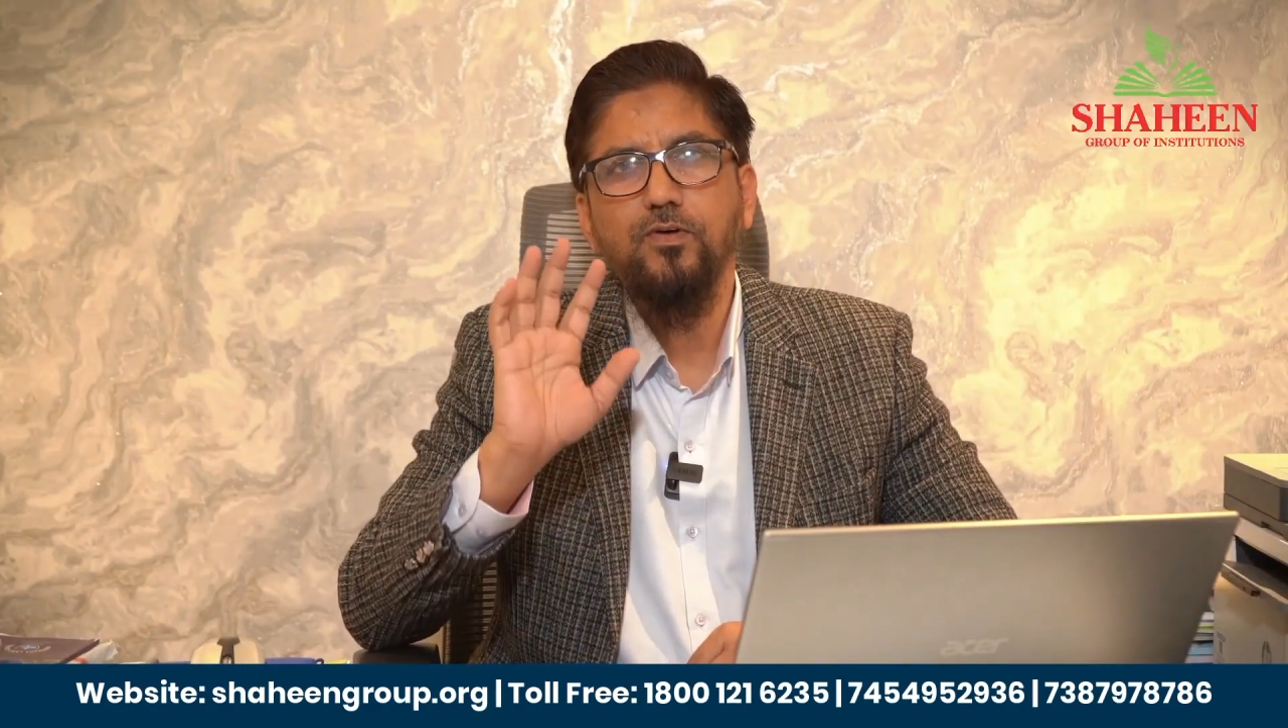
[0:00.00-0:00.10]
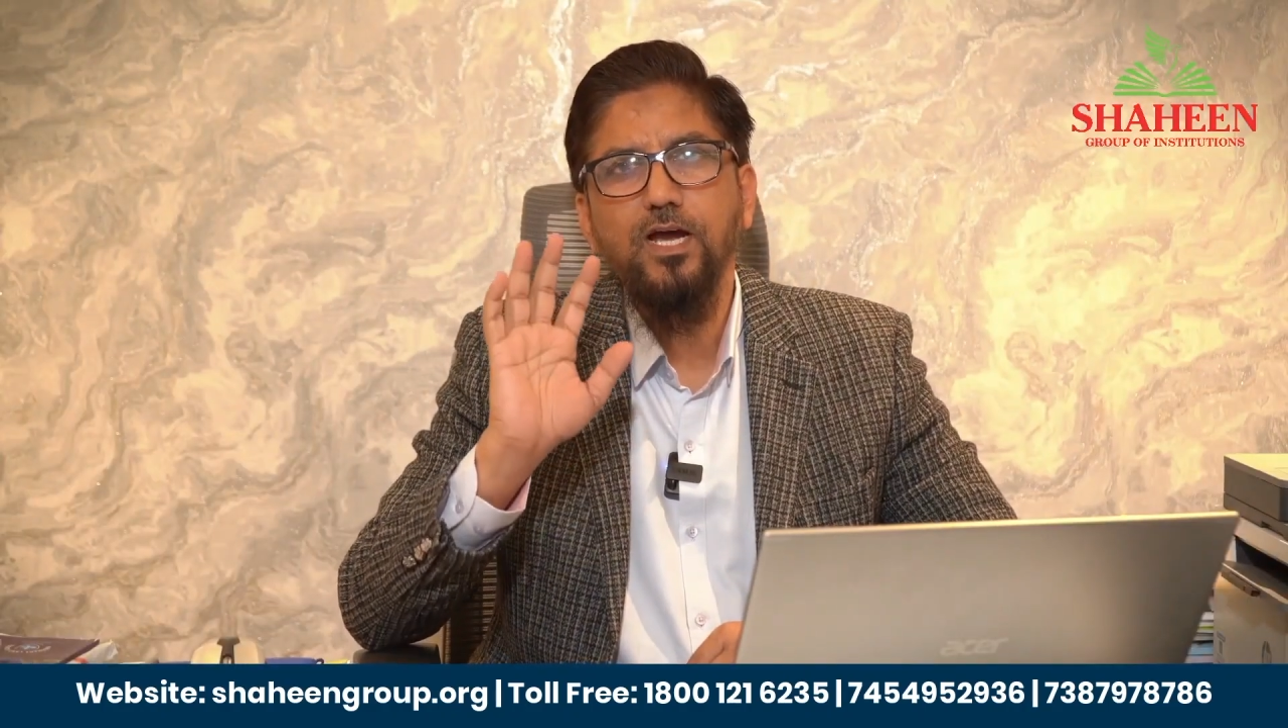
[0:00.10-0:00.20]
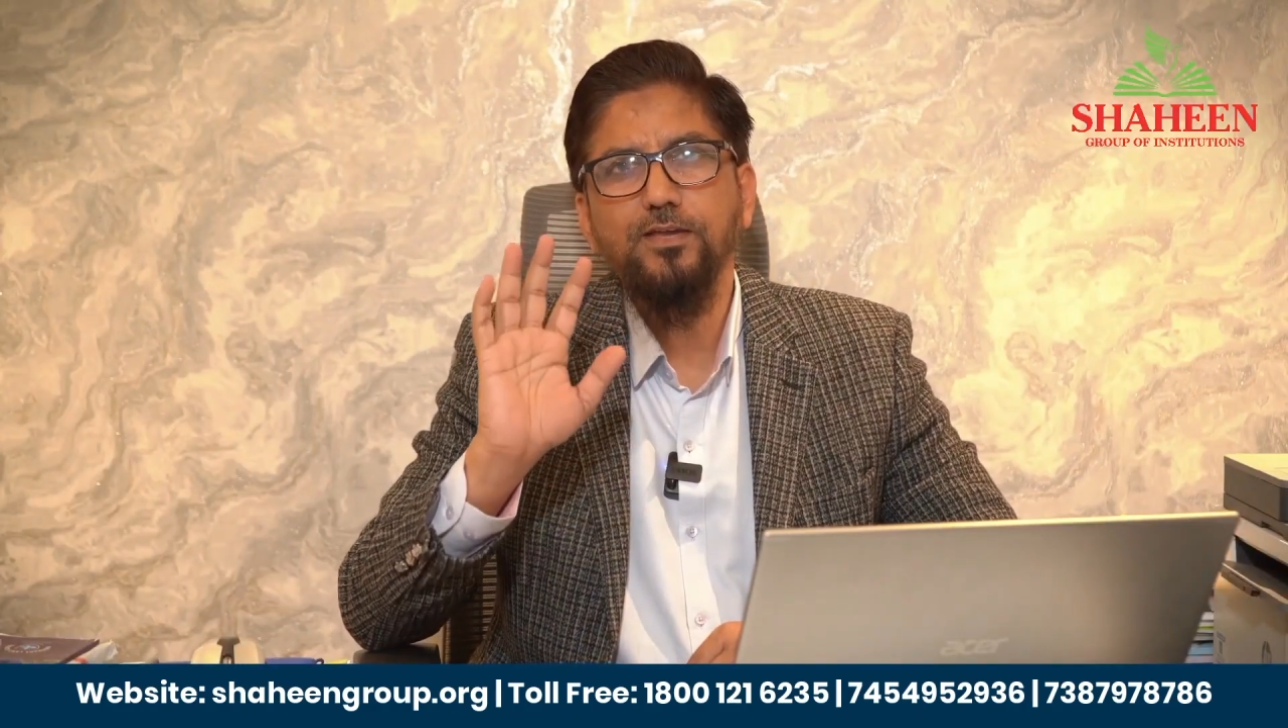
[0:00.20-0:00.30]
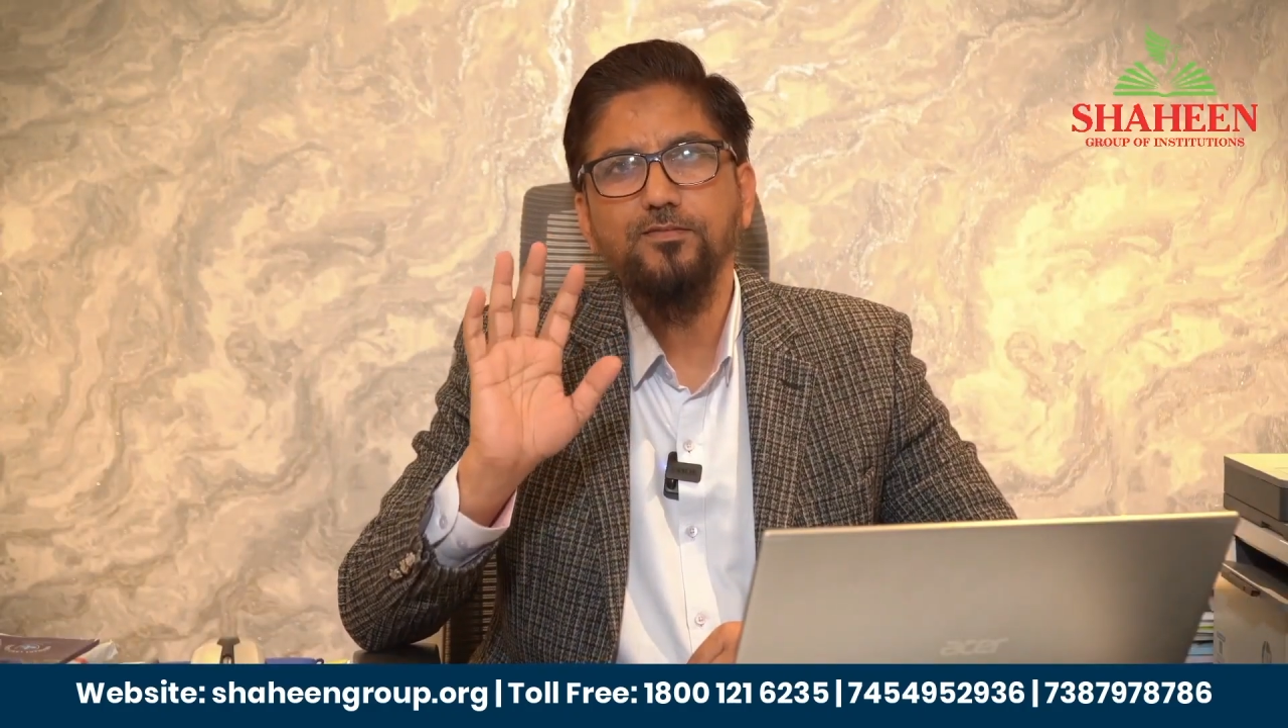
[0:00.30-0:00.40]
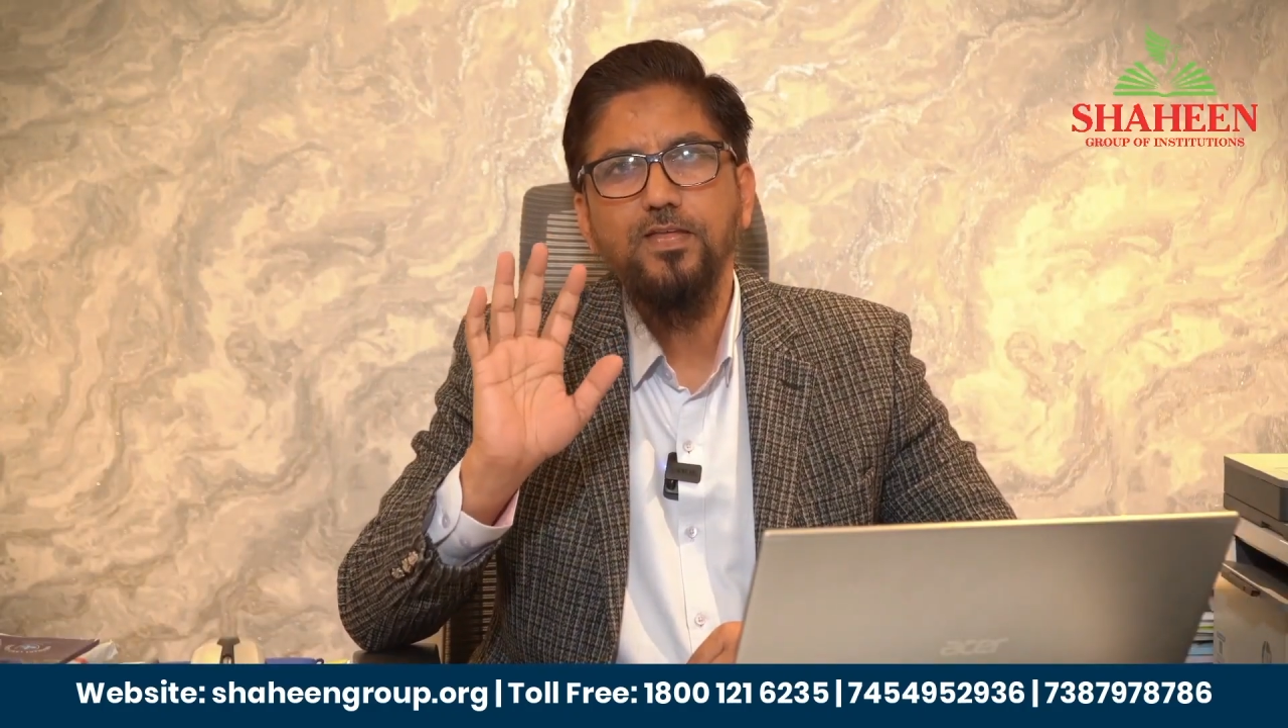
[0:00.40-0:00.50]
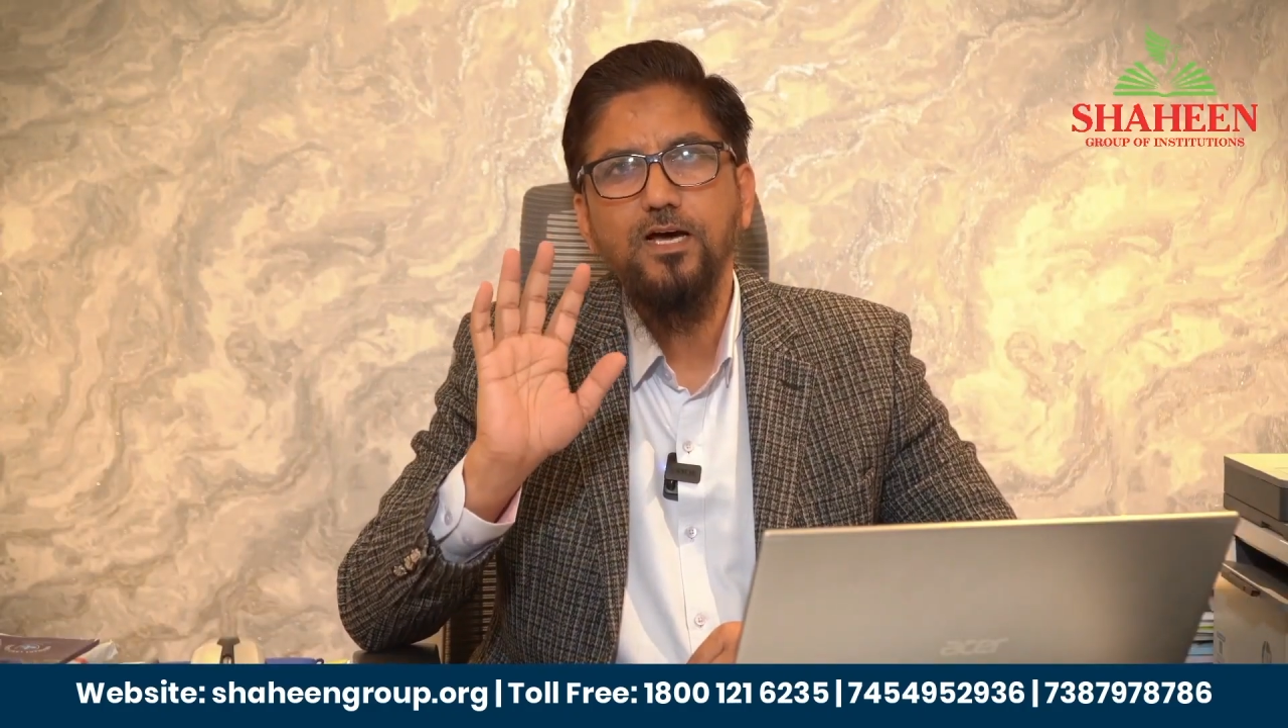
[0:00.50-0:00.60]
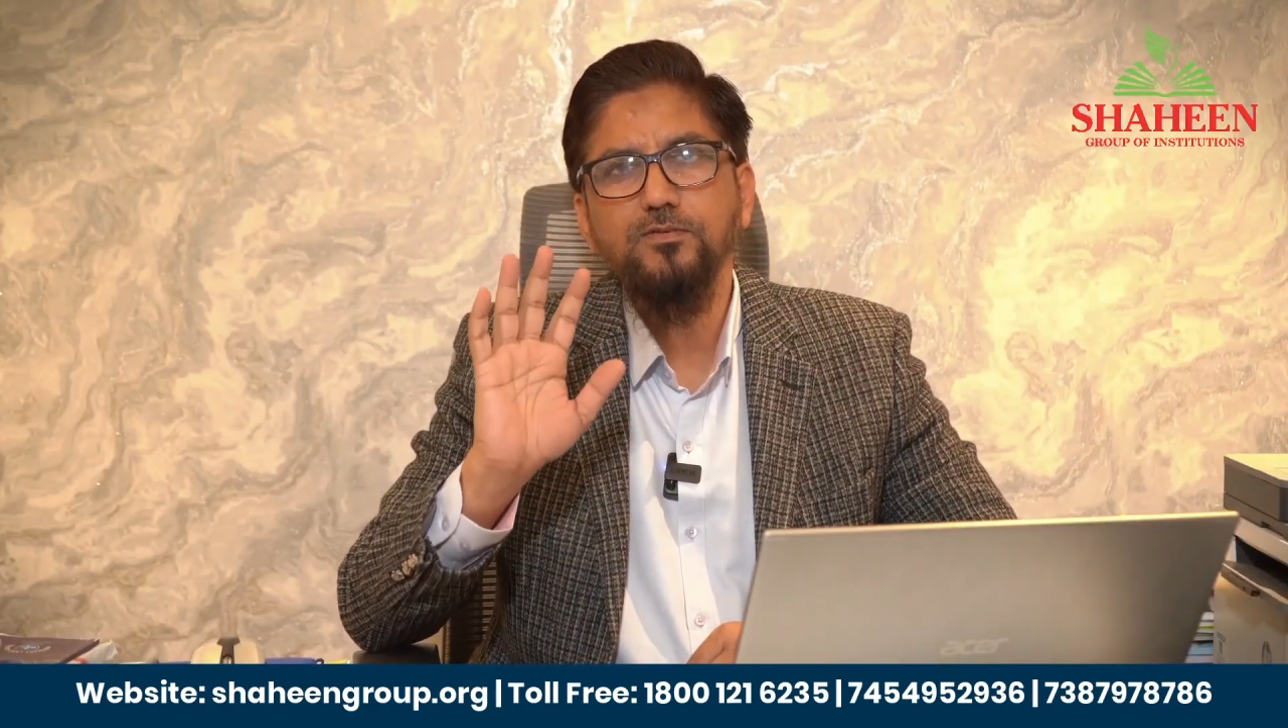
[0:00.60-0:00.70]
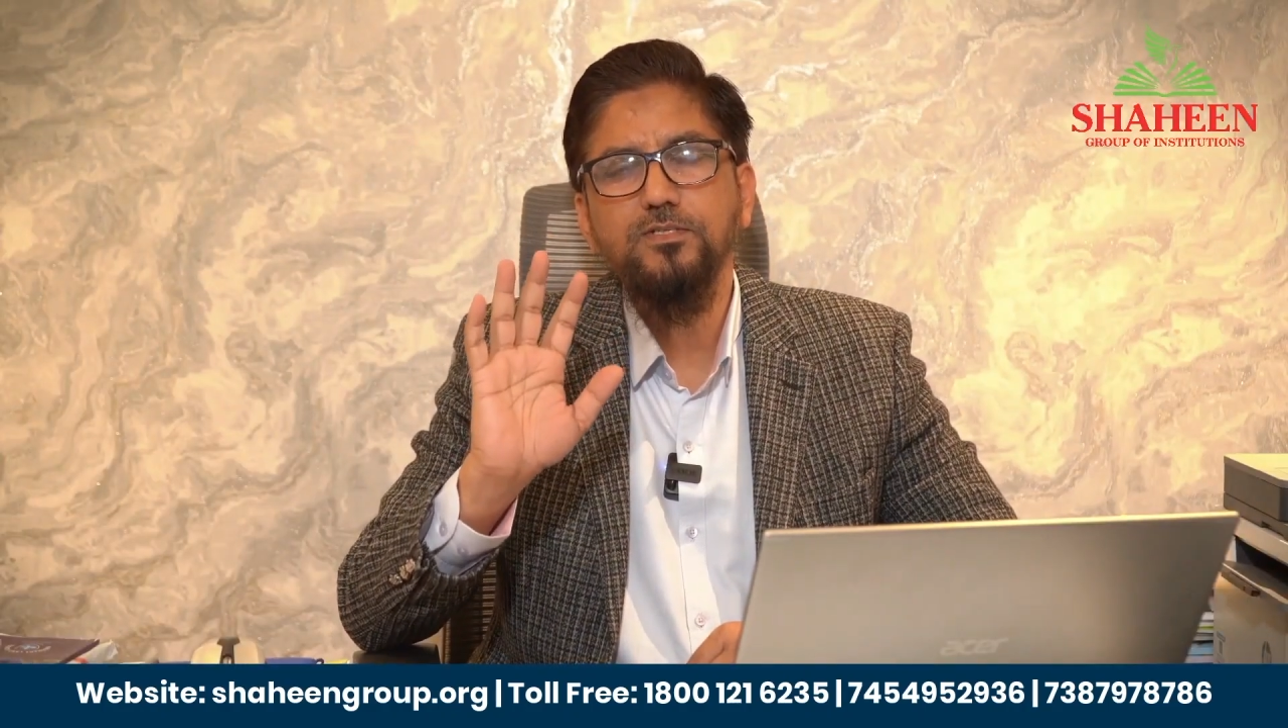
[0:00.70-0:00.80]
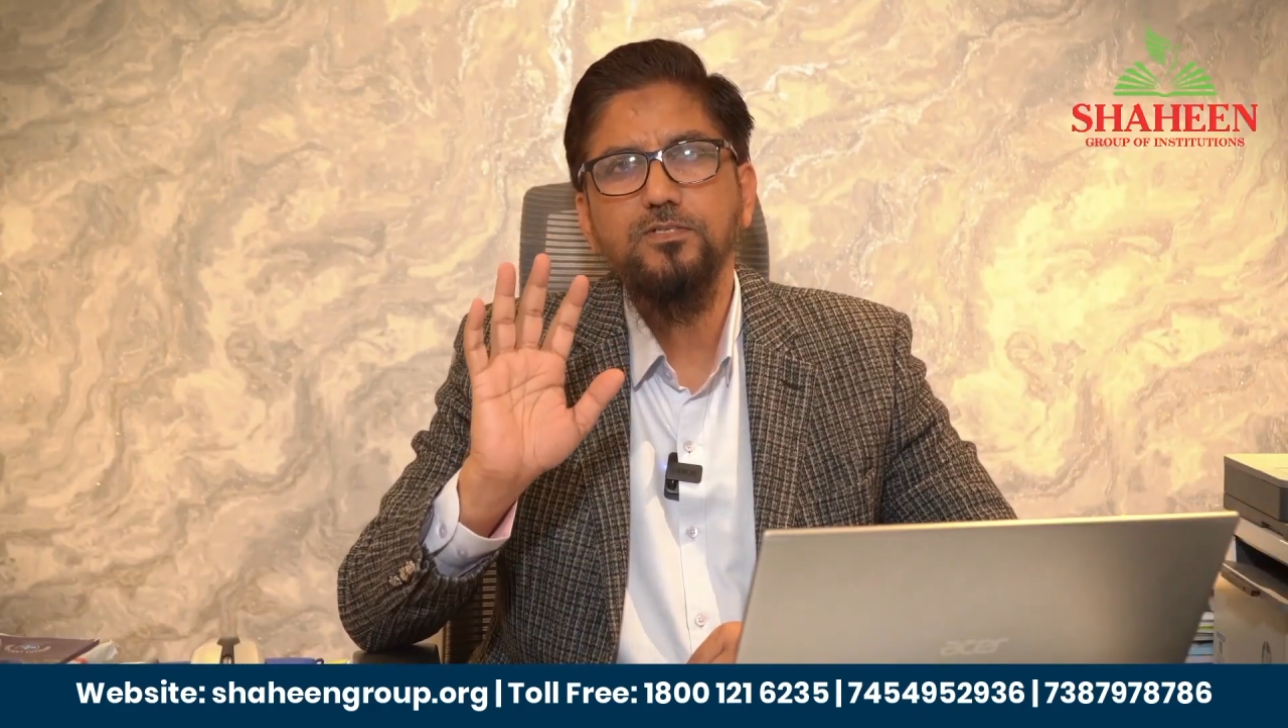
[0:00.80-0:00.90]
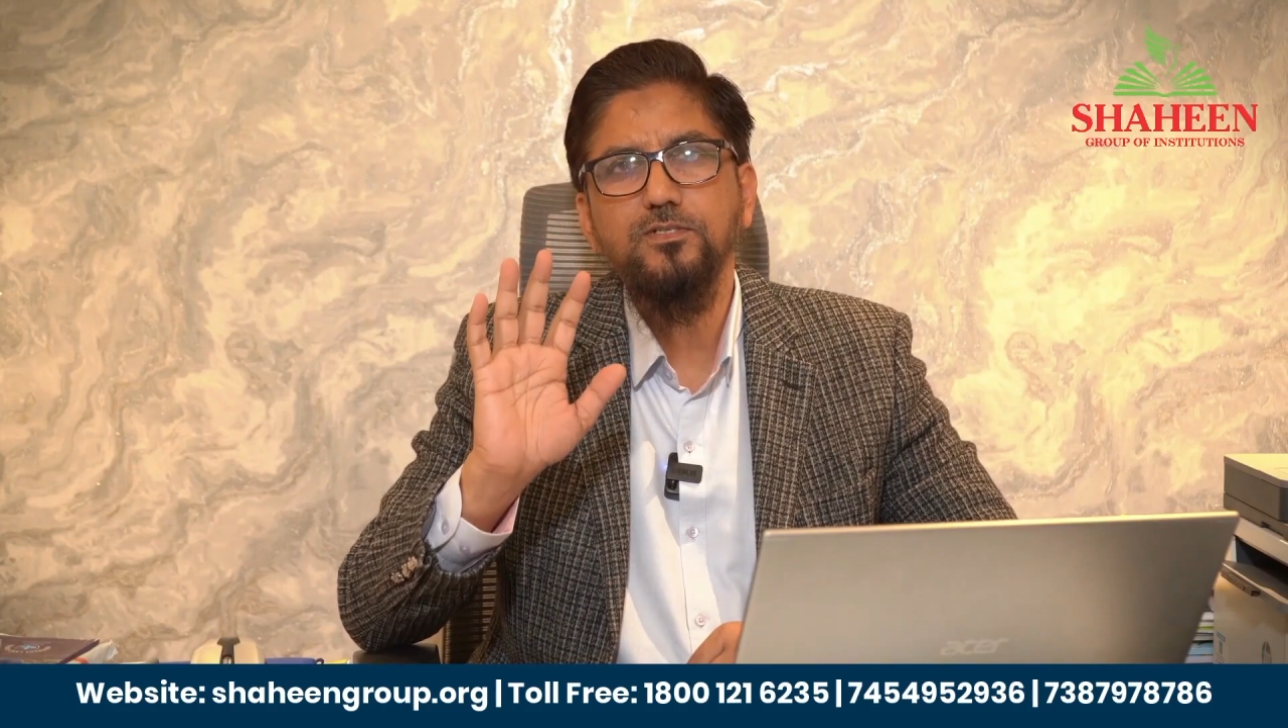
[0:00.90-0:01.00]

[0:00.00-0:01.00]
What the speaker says: 5,000